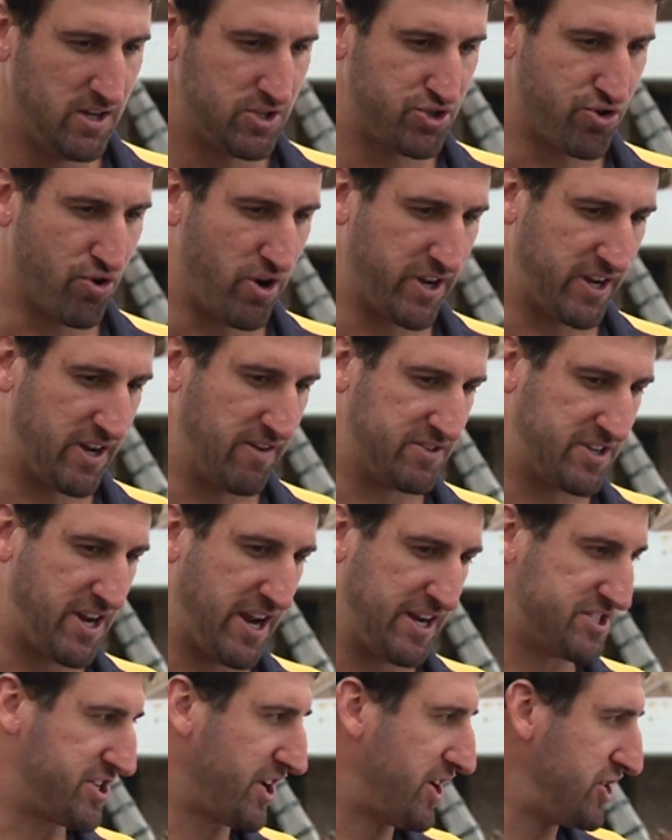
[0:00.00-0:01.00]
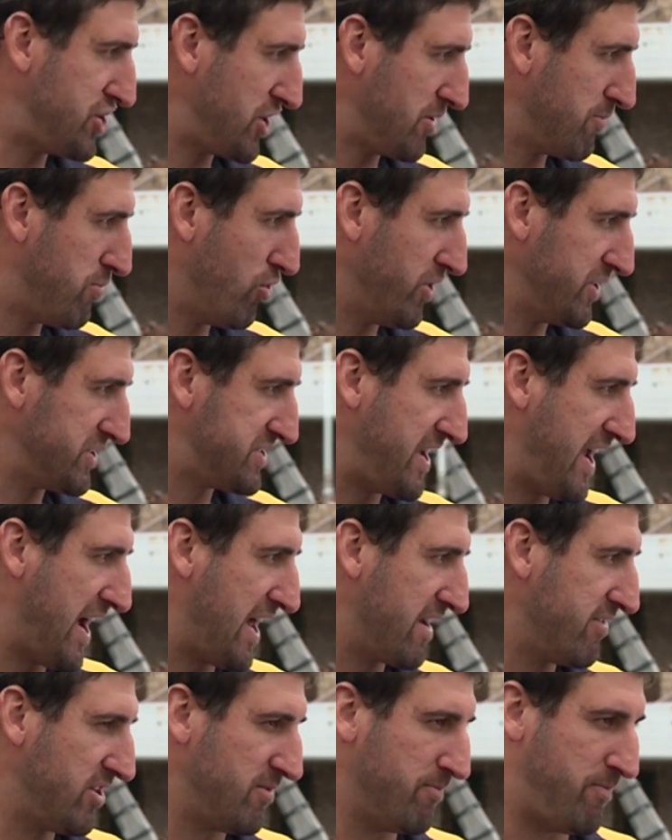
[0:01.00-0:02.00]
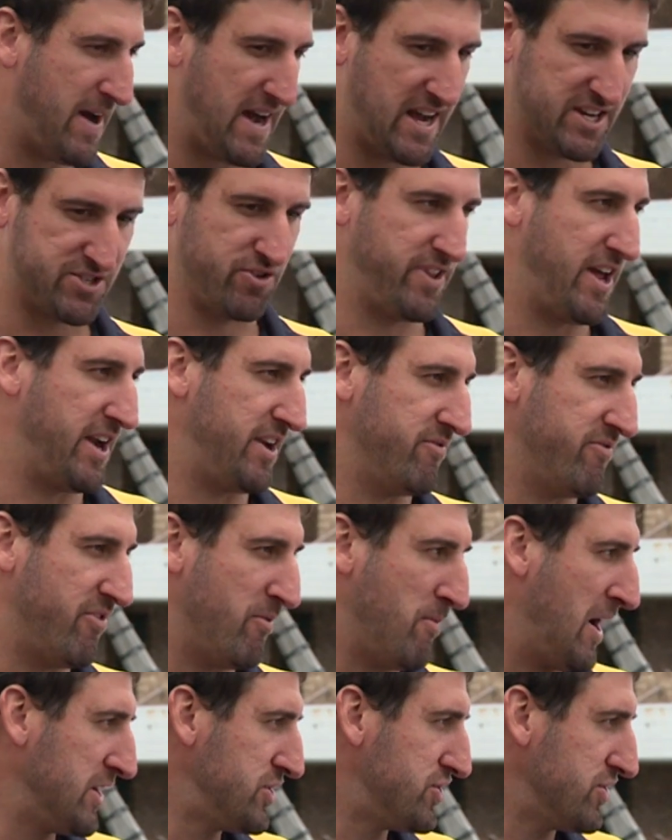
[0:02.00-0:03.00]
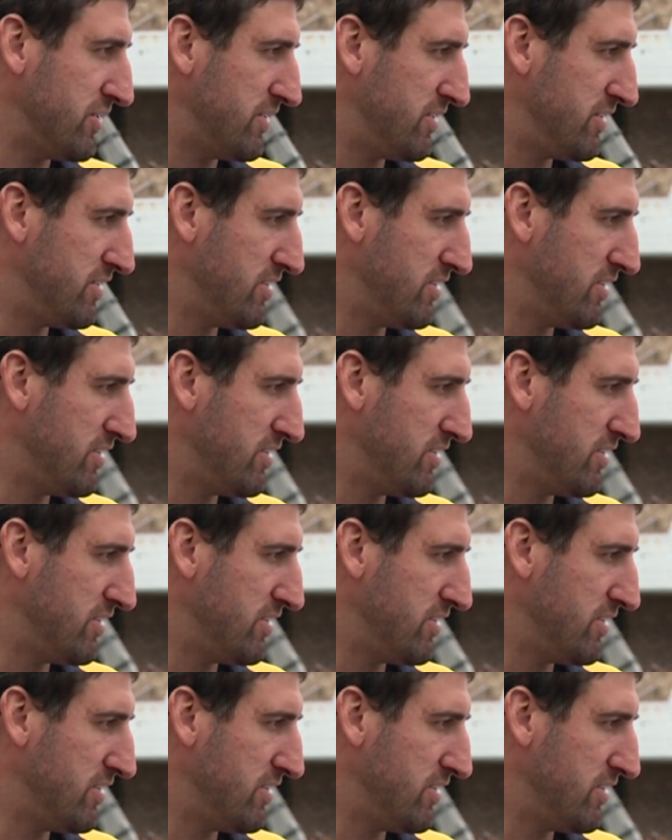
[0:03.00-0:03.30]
trying to get teaching points out of it and pass on that information.